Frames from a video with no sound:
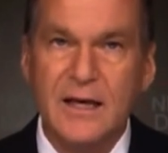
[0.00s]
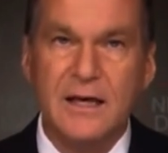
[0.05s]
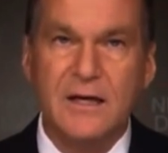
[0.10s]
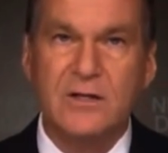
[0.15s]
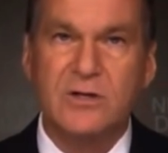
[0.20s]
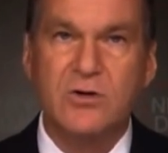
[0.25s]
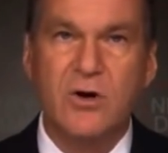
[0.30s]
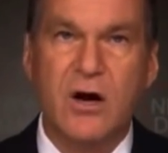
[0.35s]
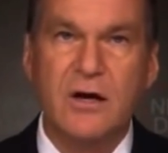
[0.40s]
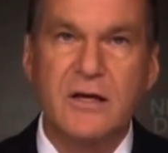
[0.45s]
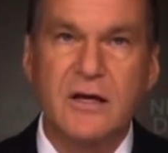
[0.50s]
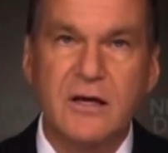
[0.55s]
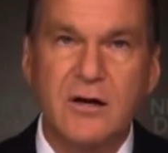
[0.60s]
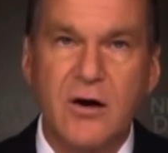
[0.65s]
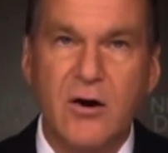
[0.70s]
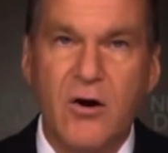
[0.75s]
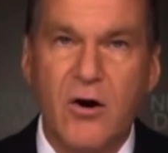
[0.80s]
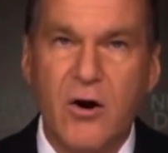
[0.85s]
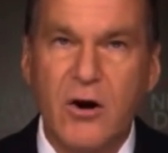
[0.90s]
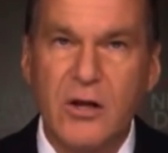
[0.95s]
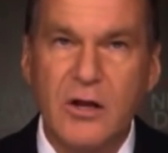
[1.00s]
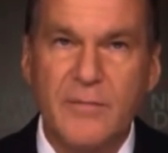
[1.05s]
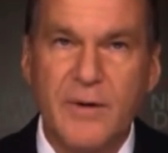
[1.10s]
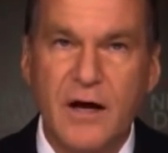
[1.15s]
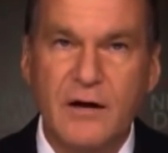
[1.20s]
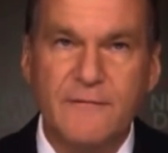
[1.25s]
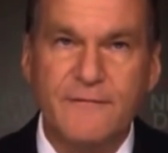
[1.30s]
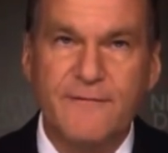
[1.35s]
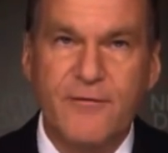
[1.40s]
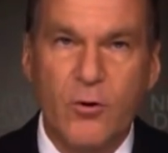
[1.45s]
talking all
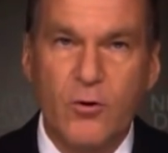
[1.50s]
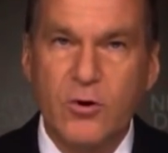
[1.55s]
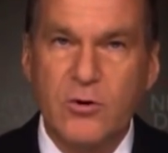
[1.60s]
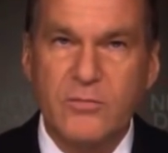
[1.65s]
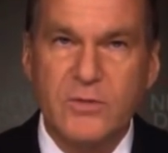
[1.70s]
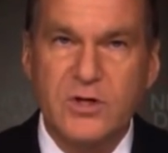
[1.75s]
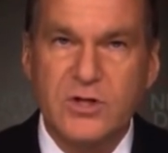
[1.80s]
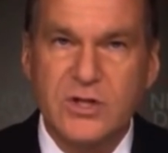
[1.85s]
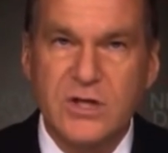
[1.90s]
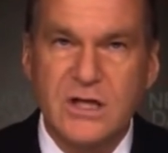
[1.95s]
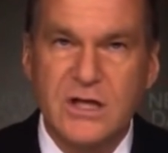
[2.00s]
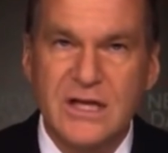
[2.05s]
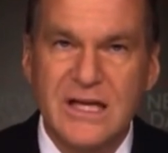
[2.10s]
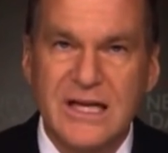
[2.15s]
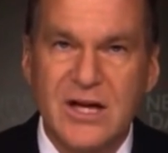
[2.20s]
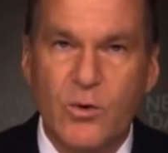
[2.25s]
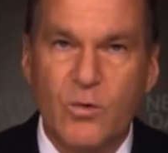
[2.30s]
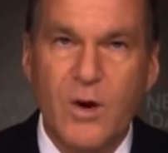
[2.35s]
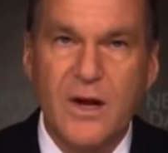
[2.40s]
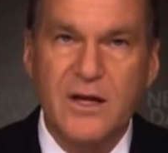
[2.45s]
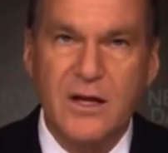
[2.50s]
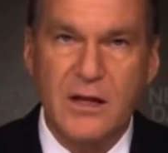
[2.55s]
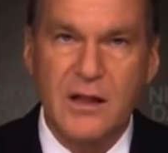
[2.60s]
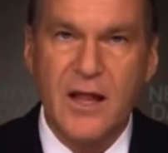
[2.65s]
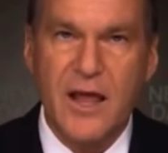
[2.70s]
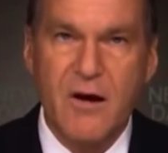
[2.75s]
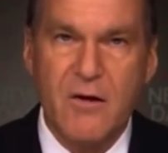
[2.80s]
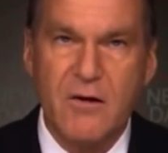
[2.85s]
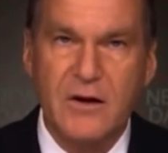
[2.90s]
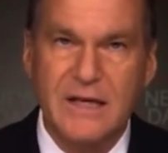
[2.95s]
about voter machine
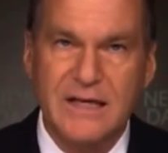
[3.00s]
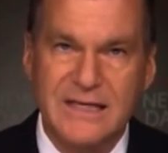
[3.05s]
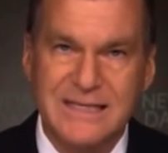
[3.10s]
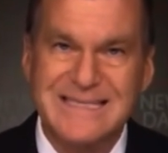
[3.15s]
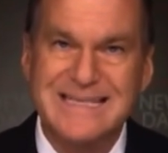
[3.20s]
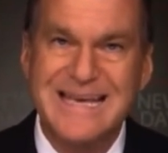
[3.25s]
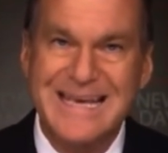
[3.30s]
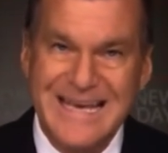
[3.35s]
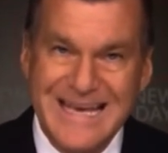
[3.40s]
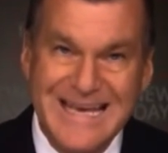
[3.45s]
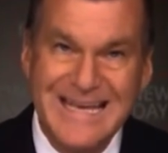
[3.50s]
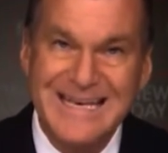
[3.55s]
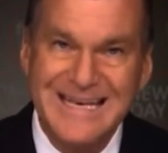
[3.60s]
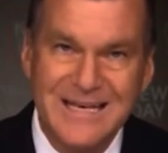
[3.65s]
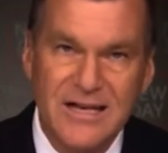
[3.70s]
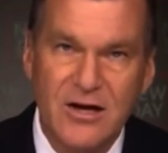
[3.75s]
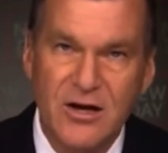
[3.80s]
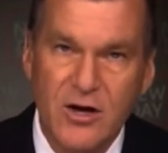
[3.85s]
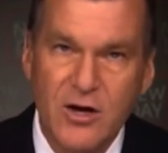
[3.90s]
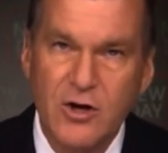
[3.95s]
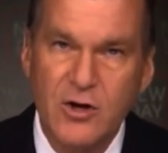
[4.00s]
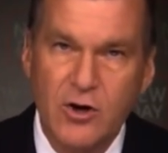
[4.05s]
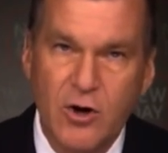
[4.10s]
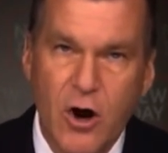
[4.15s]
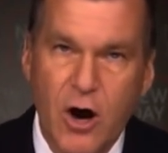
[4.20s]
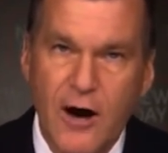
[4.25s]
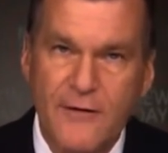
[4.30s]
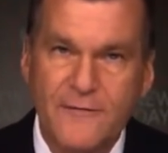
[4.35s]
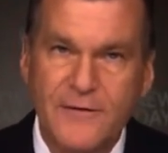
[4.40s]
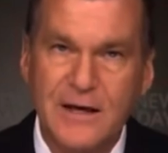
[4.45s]
irregularities in
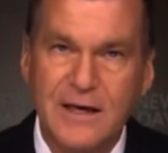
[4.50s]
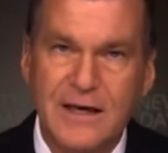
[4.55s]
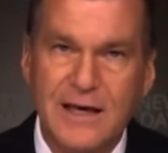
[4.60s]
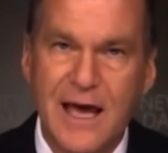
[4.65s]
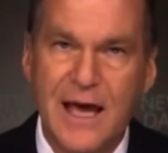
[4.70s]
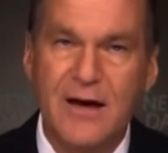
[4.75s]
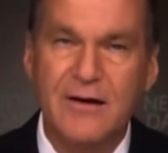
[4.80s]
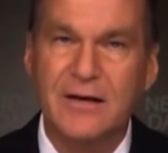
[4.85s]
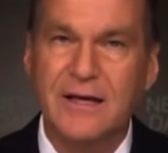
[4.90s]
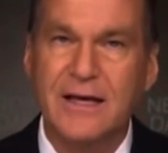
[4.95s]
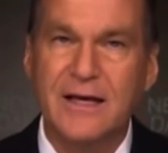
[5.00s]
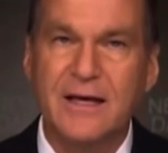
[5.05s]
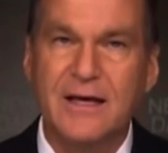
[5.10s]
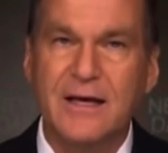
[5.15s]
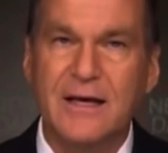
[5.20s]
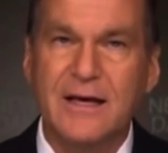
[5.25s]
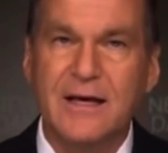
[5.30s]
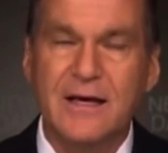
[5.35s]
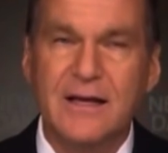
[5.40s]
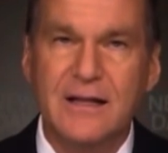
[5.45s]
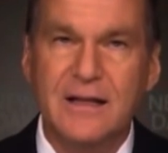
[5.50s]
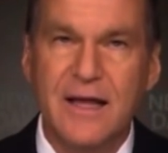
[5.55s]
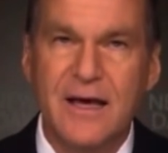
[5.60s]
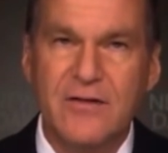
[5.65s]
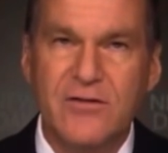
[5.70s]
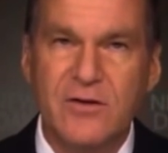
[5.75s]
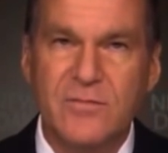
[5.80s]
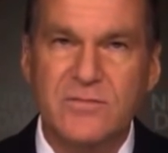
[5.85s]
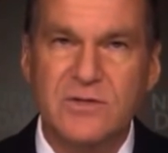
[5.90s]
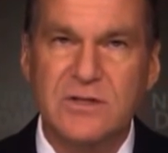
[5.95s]
Coffee County.
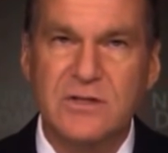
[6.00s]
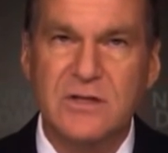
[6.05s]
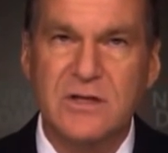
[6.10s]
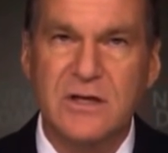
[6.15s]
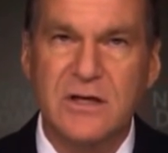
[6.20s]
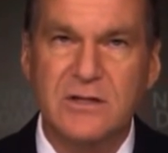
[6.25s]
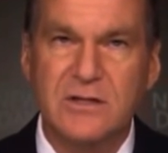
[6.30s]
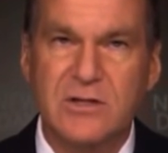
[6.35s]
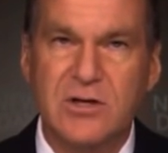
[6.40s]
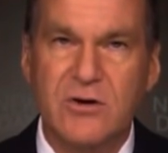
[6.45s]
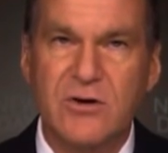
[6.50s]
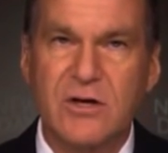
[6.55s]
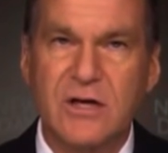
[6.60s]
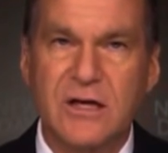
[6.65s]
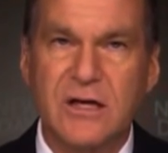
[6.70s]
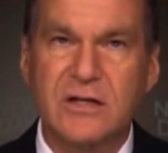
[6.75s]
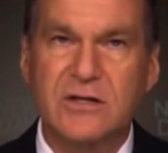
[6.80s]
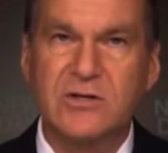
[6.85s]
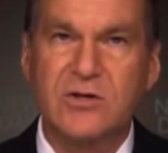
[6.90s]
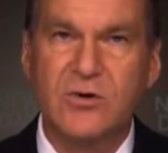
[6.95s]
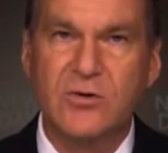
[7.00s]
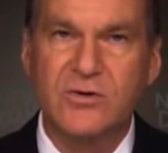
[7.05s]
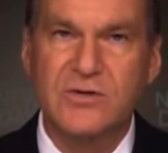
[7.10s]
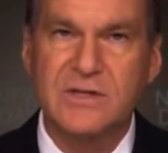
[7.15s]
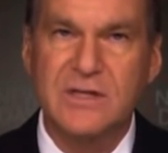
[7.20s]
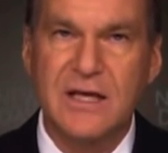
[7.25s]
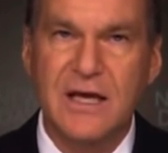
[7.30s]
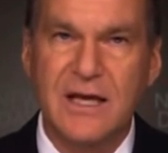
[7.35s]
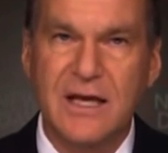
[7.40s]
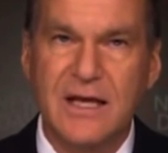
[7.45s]
Latham's attorney told
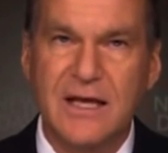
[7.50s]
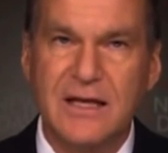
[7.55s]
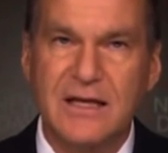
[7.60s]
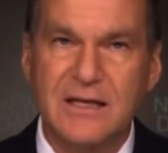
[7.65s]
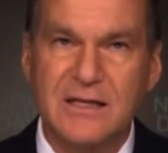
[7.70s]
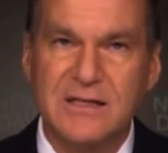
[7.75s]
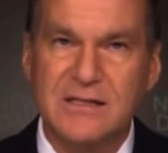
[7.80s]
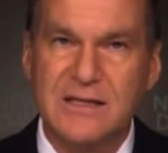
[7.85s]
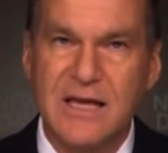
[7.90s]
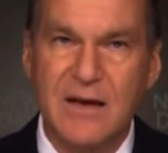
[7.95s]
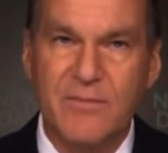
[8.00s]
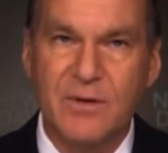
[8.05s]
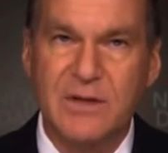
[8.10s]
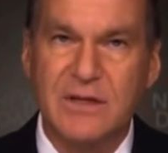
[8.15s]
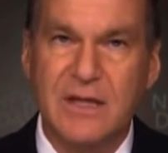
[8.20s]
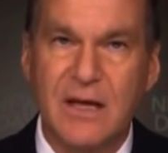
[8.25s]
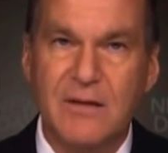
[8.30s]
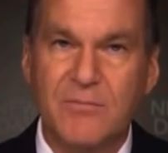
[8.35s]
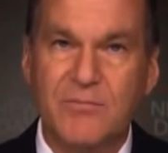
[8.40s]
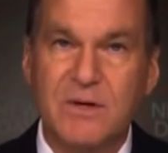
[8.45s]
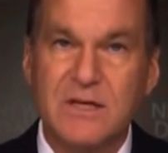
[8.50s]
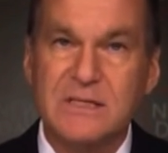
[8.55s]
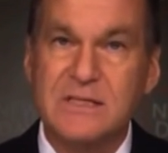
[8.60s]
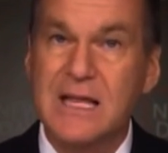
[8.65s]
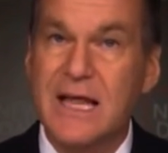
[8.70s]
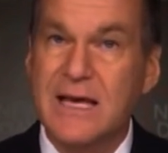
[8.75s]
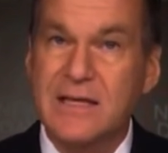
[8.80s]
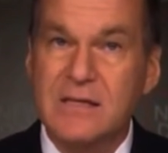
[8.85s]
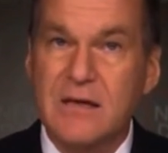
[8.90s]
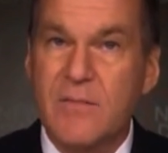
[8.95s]
CNN in a statement that Miss
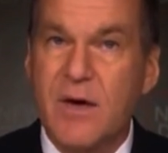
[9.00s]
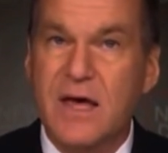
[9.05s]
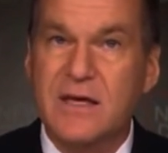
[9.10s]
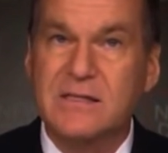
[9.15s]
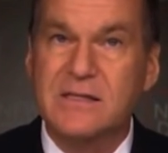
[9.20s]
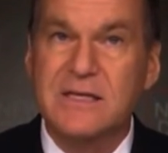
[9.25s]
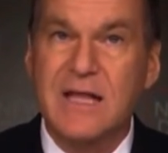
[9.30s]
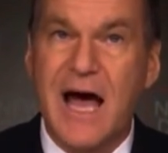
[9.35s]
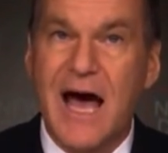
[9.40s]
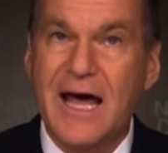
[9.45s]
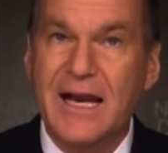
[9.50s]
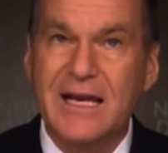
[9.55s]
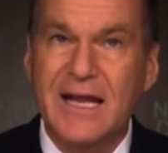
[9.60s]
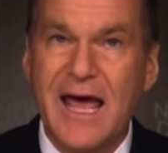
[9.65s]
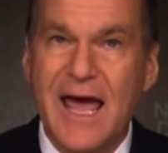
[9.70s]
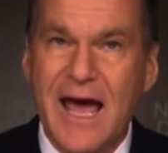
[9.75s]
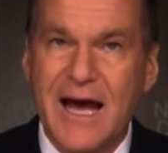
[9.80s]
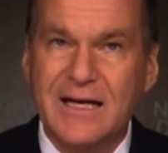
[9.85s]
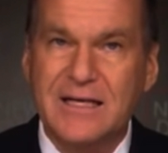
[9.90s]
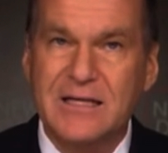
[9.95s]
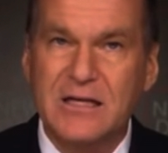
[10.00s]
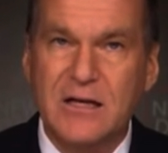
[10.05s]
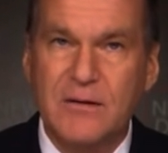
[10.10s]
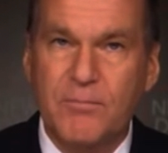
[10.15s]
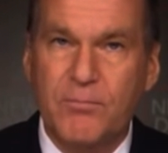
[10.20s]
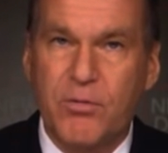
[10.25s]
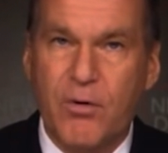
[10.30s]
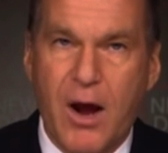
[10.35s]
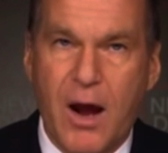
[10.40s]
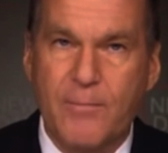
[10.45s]
Latham has not acted
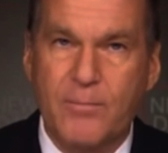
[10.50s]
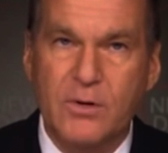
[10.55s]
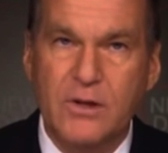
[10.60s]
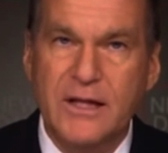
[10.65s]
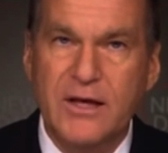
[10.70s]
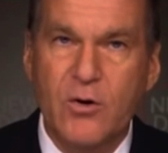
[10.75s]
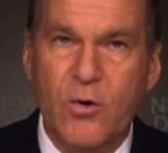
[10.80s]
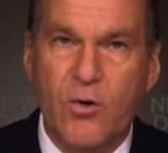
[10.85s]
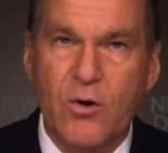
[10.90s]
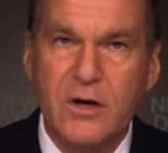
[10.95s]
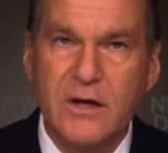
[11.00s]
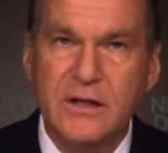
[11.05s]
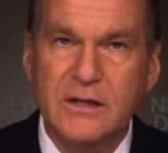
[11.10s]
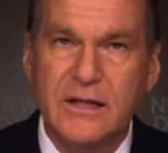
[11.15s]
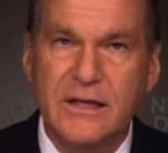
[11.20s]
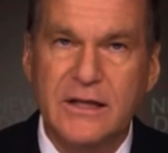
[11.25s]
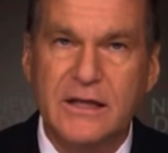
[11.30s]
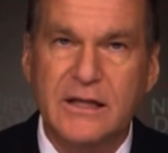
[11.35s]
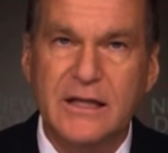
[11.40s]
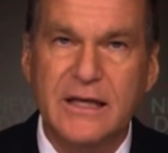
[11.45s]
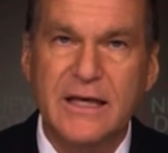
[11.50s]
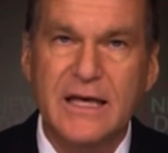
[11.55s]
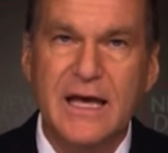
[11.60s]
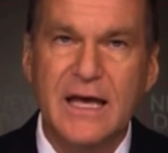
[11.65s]
improperly or illegally,